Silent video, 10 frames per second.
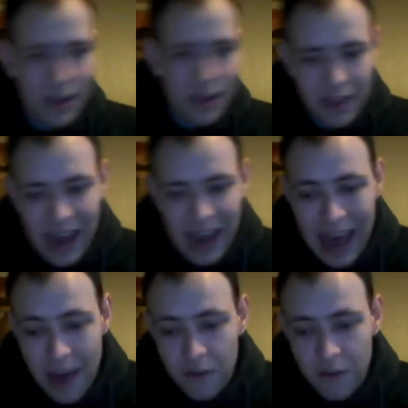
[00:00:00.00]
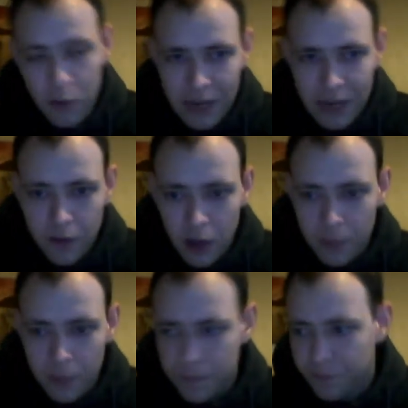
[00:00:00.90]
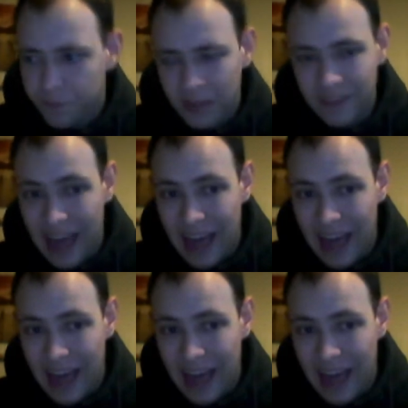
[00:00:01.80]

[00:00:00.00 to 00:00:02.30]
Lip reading: that heavy reverb and the